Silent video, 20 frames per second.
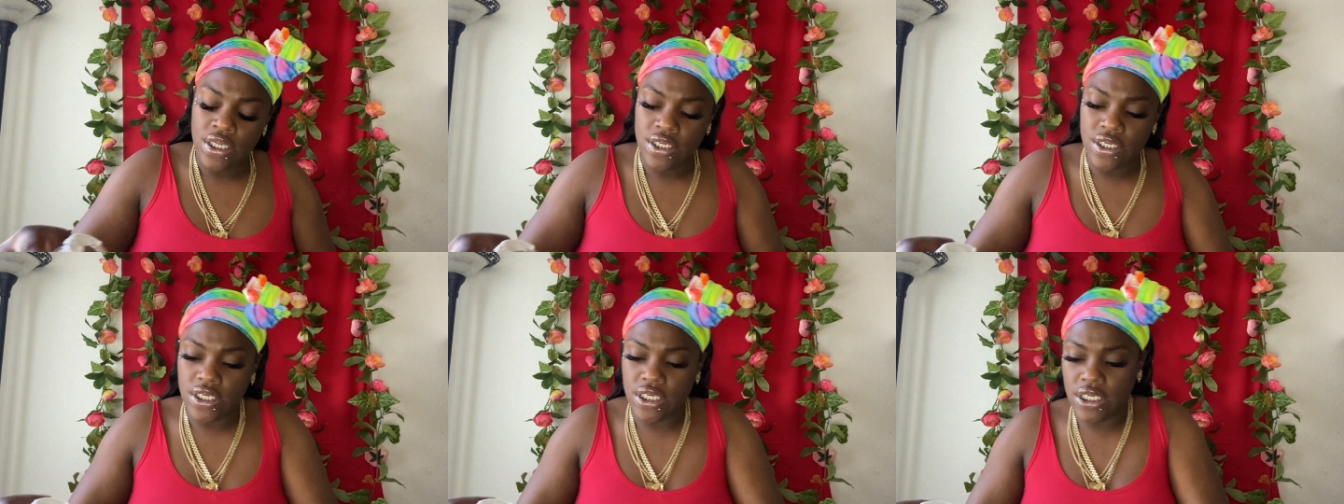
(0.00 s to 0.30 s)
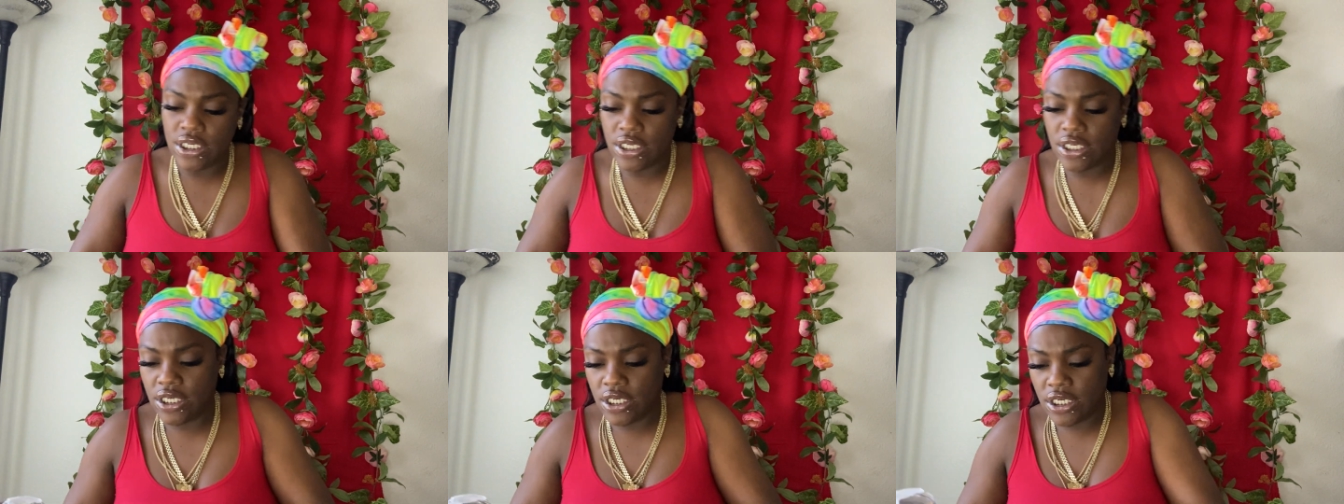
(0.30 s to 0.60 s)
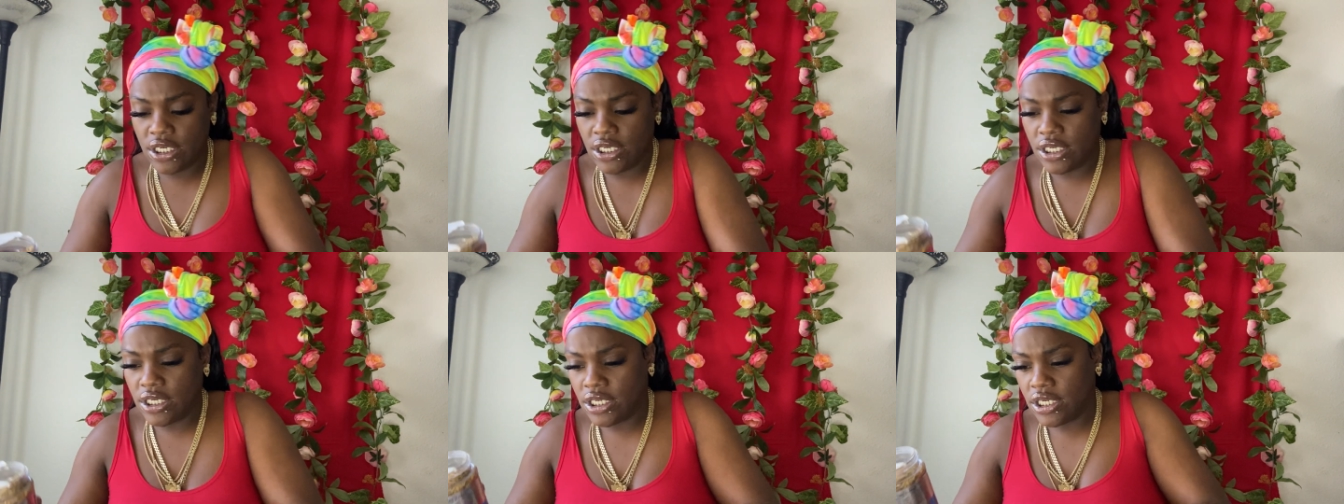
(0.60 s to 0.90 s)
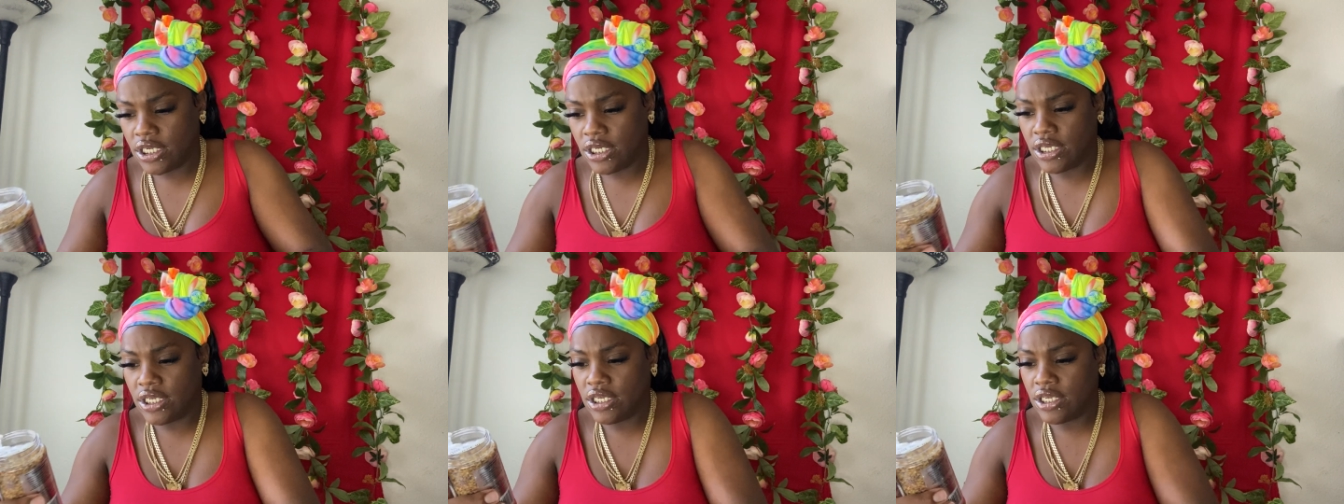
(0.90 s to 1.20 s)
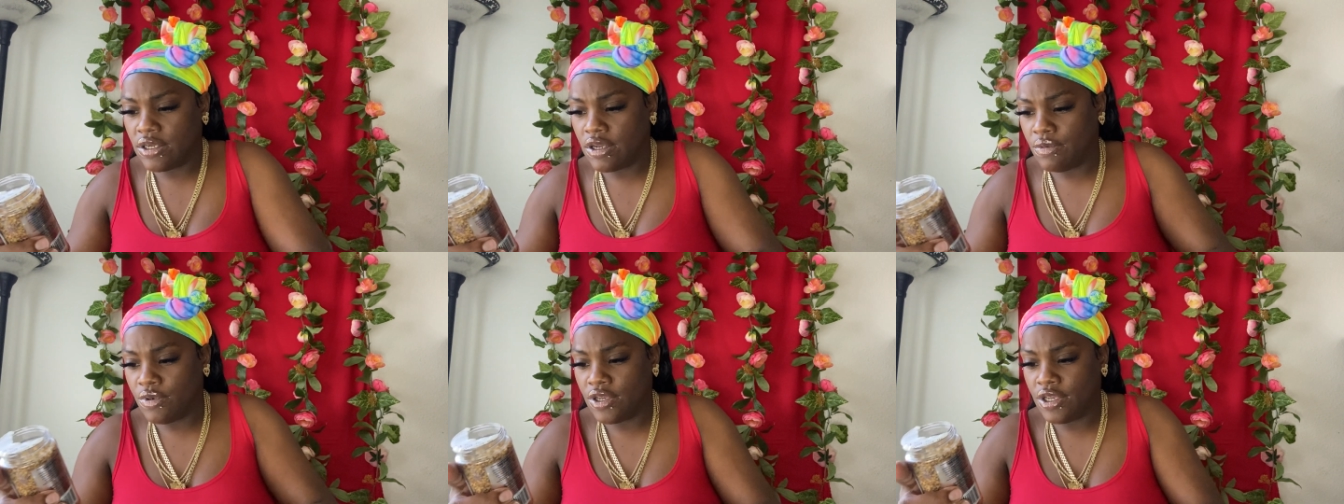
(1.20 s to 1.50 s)
she, she, she,
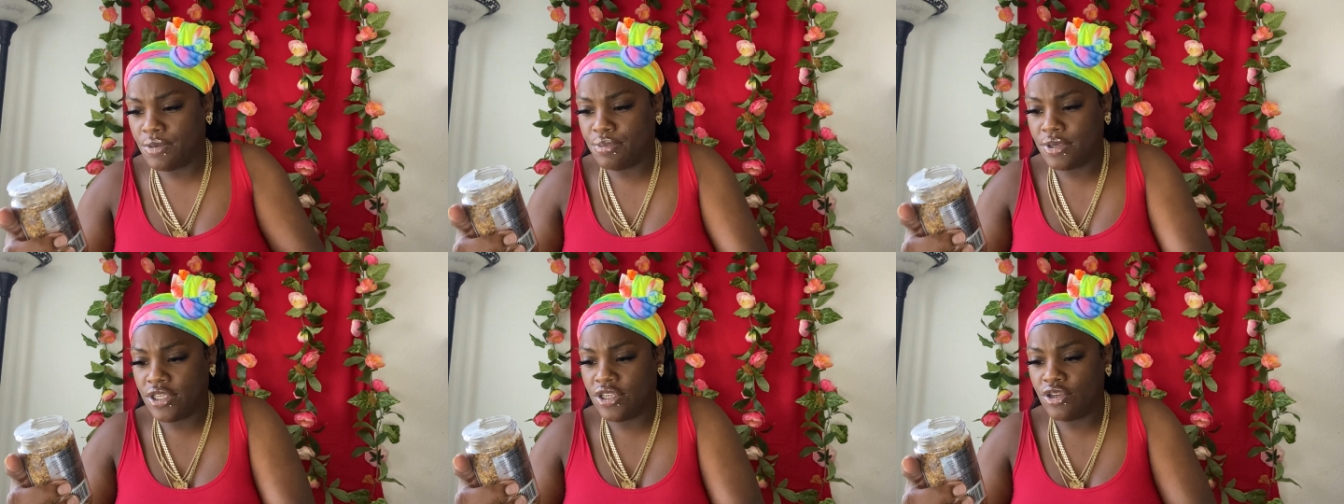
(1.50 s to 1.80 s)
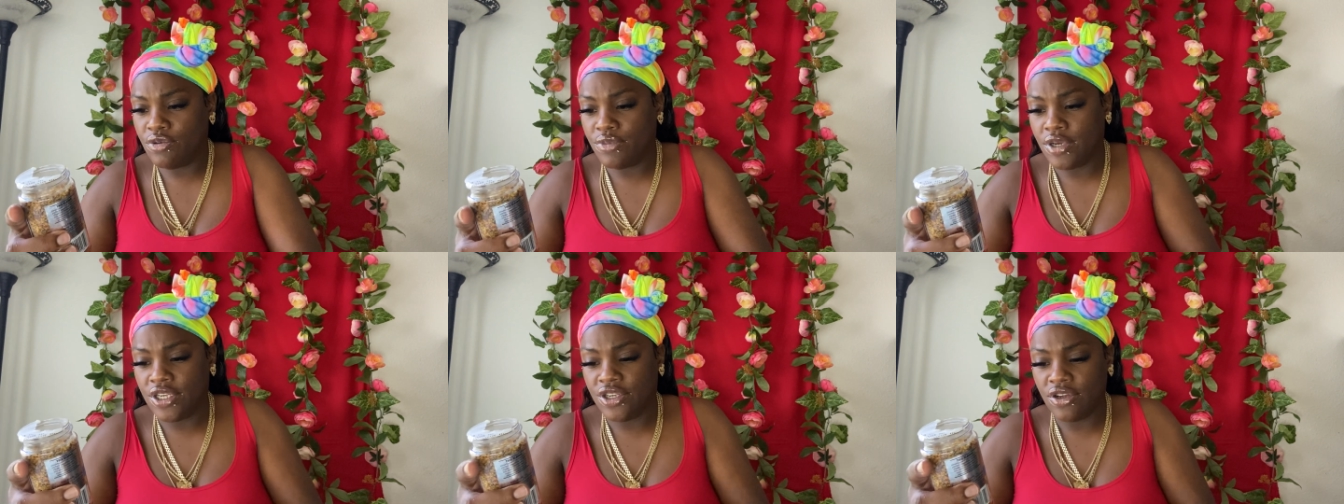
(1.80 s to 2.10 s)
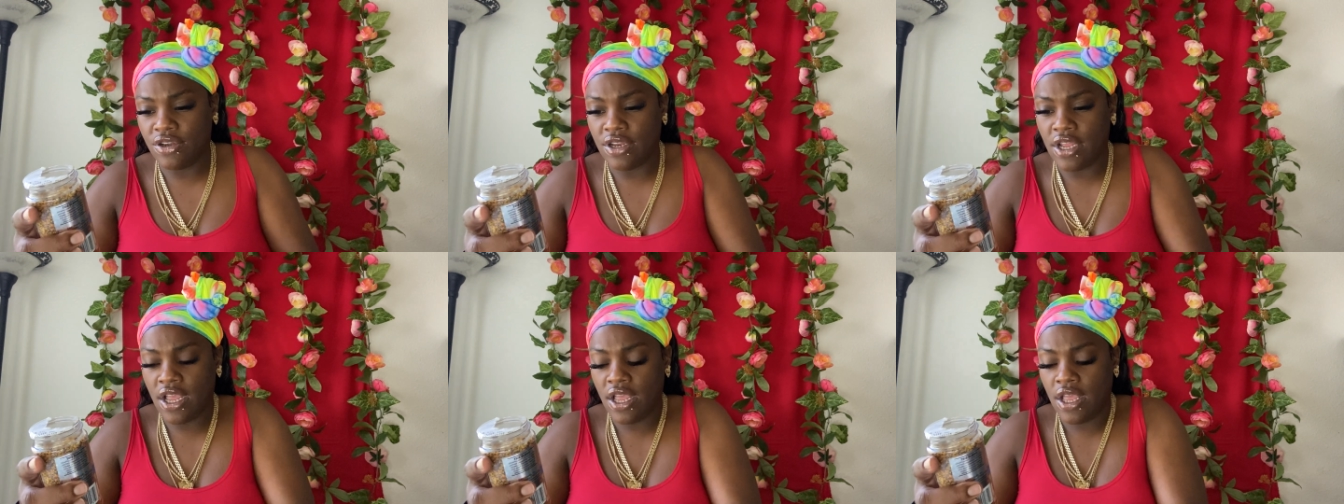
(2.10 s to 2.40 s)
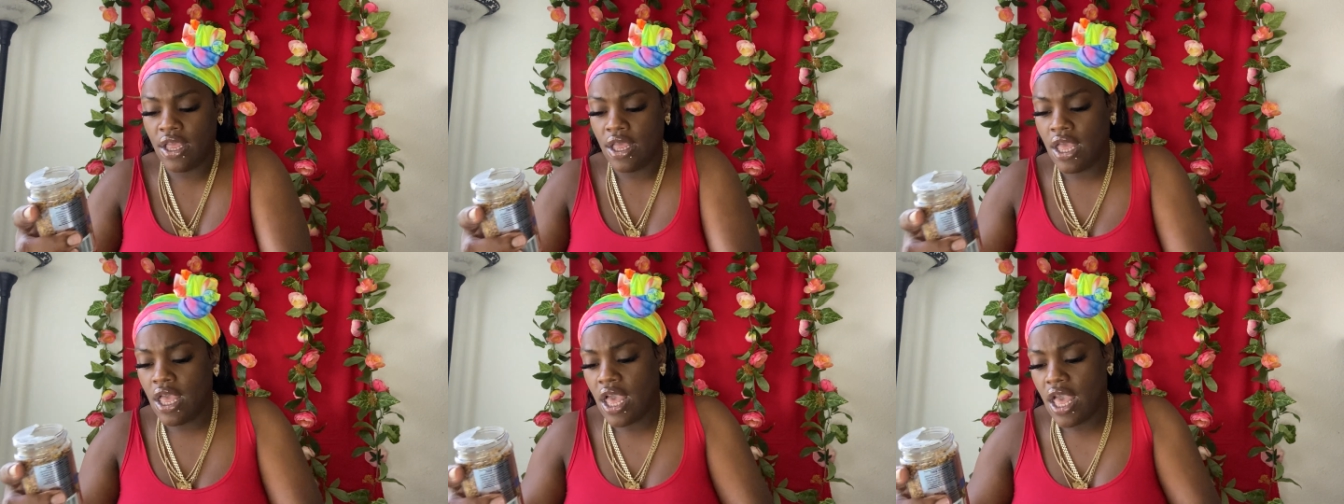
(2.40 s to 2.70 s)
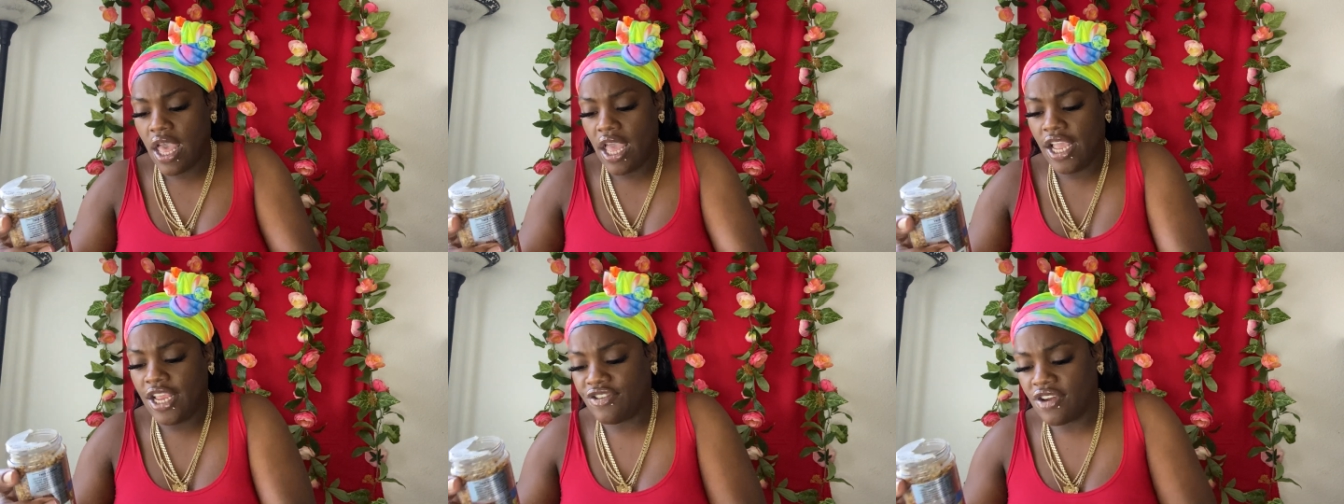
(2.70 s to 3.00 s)
she, don't want to put too much on that.
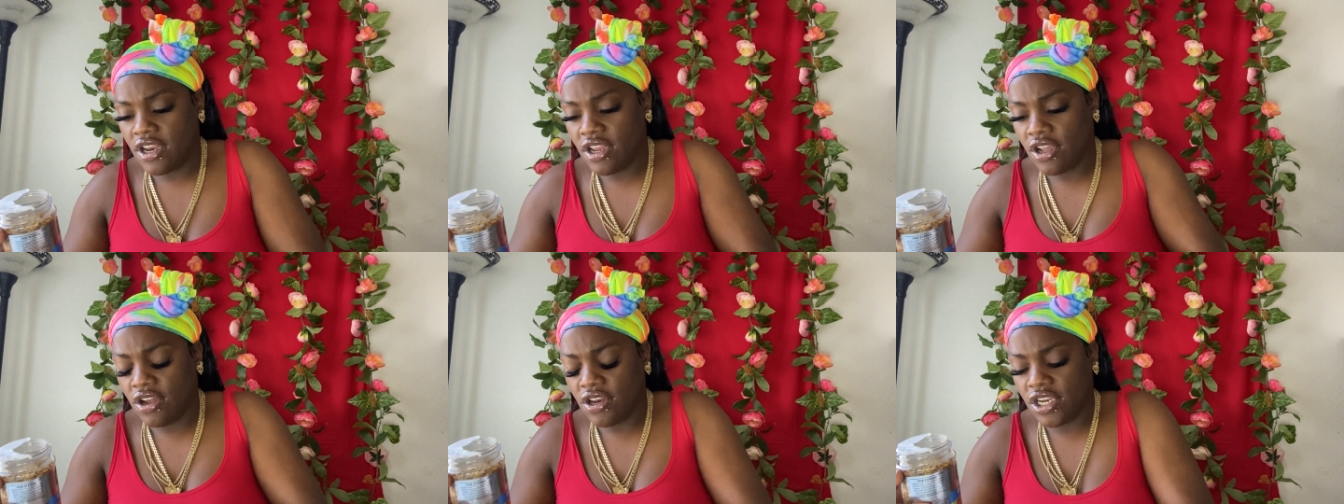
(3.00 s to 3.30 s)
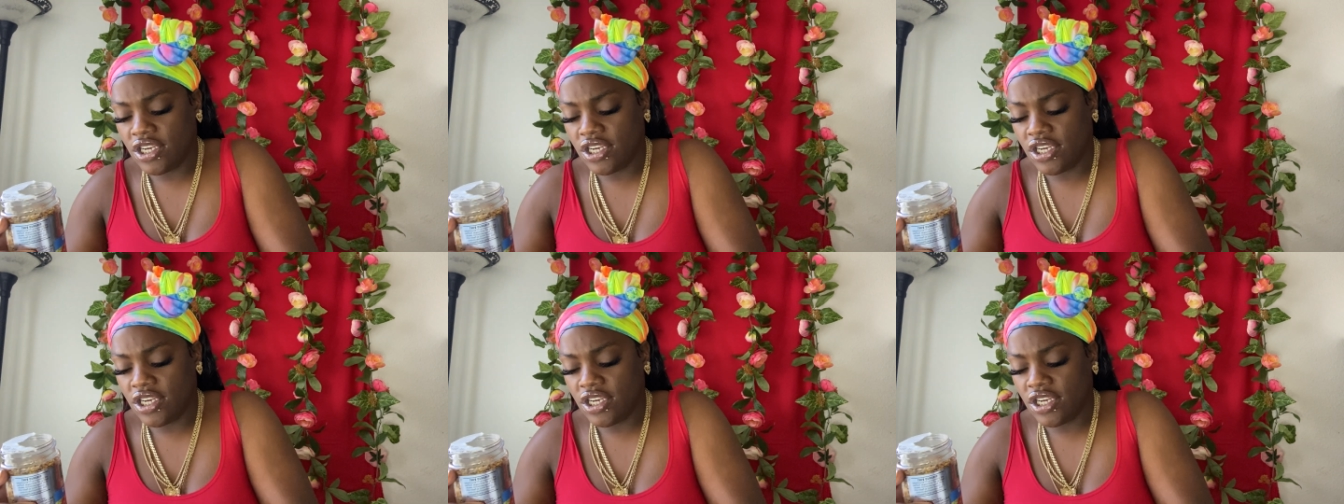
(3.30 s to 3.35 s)
I ain't trying to go